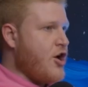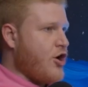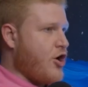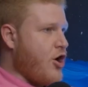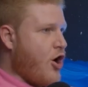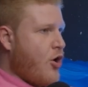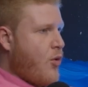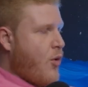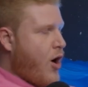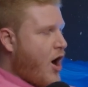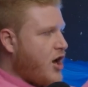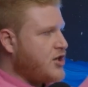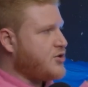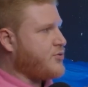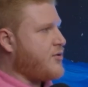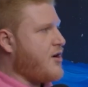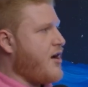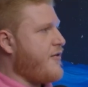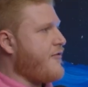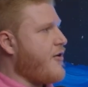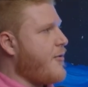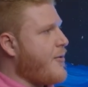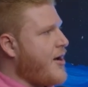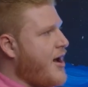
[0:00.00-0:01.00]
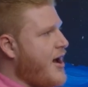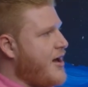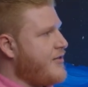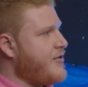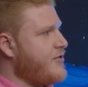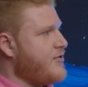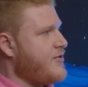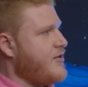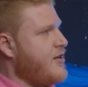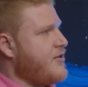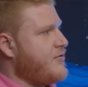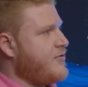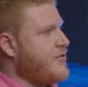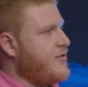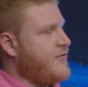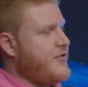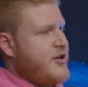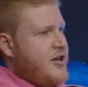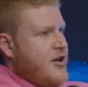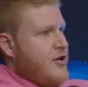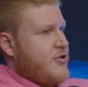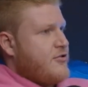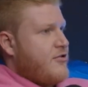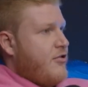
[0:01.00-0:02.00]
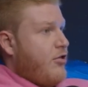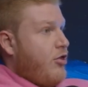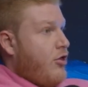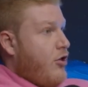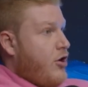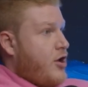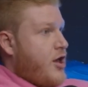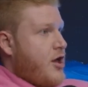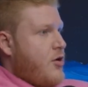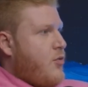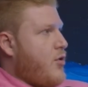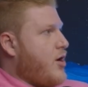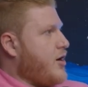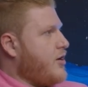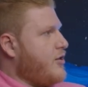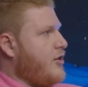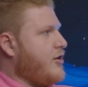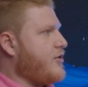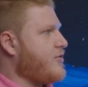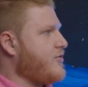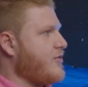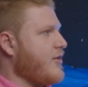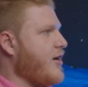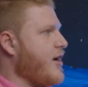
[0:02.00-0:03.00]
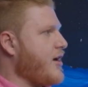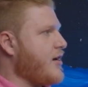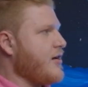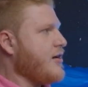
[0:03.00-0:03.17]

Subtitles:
Go watch one of our behind the scenes in the videos. Look at what it looks like.